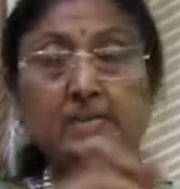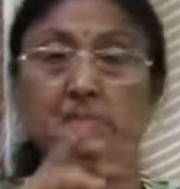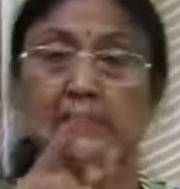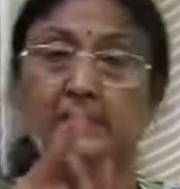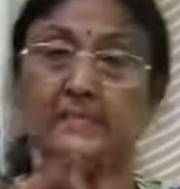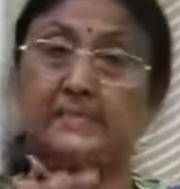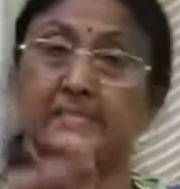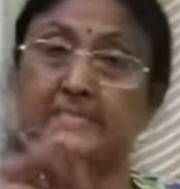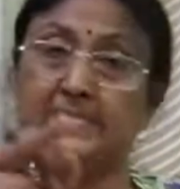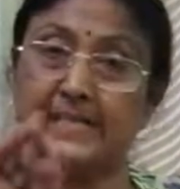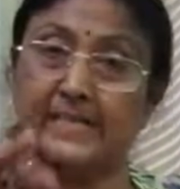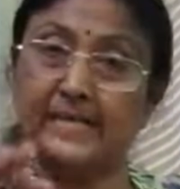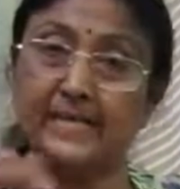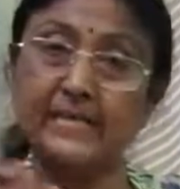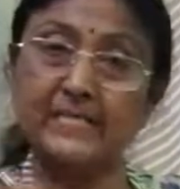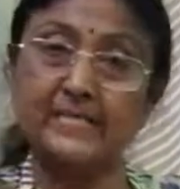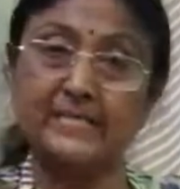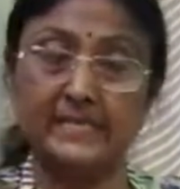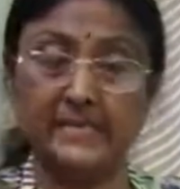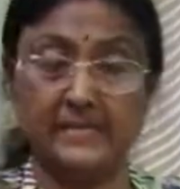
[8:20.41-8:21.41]
then
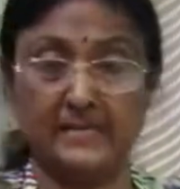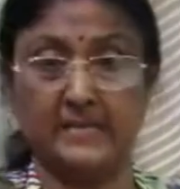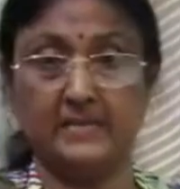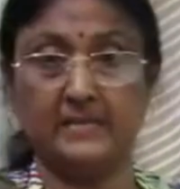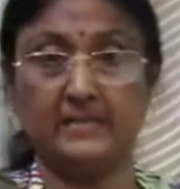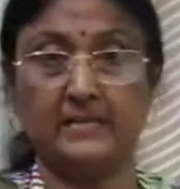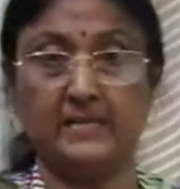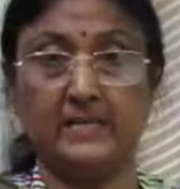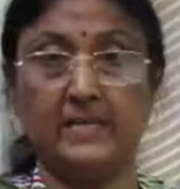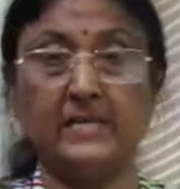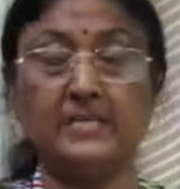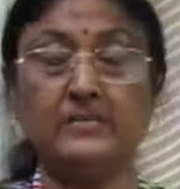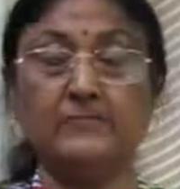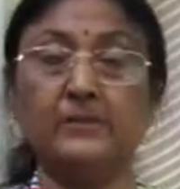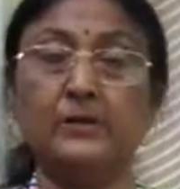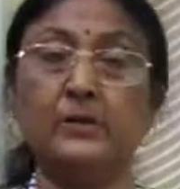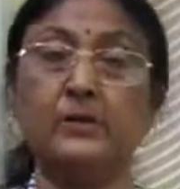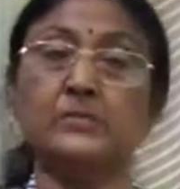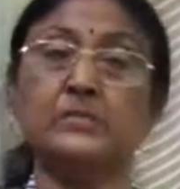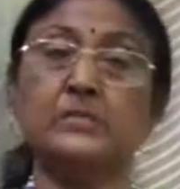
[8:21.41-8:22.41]
second its
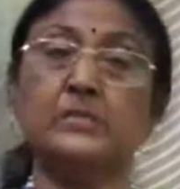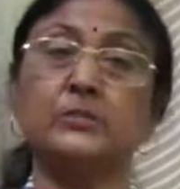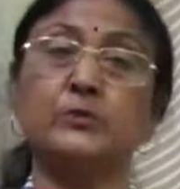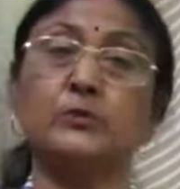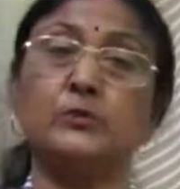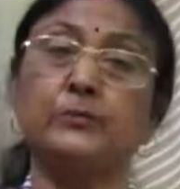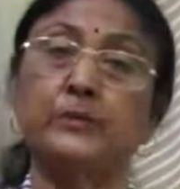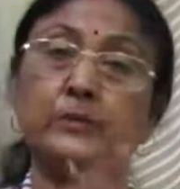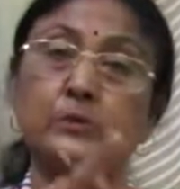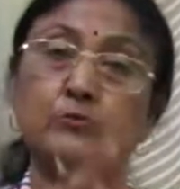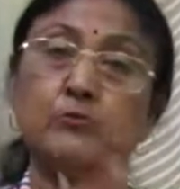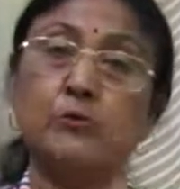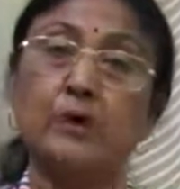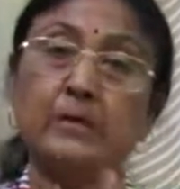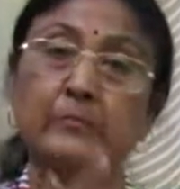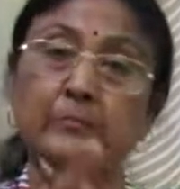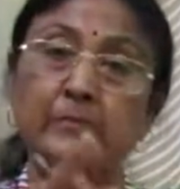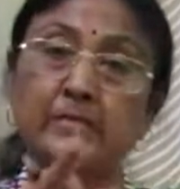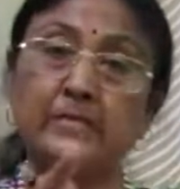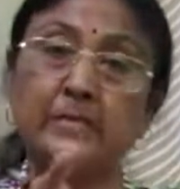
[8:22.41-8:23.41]
velocity will be
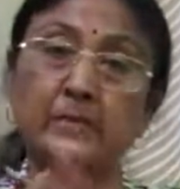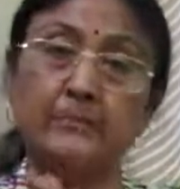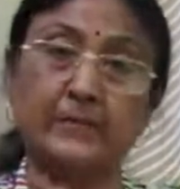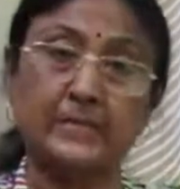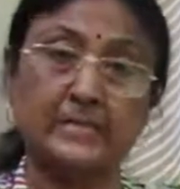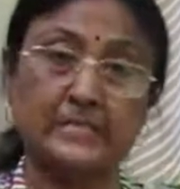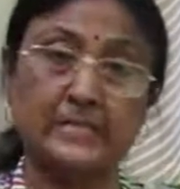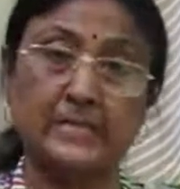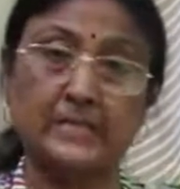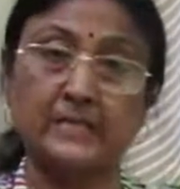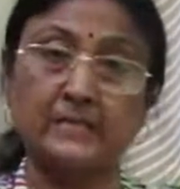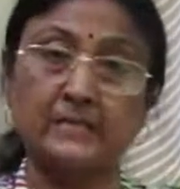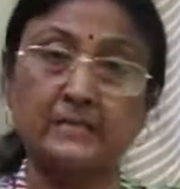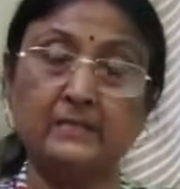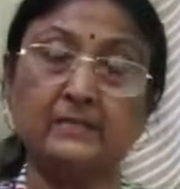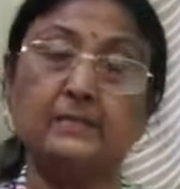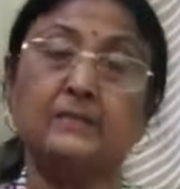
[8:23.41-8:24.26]
12 meter per second,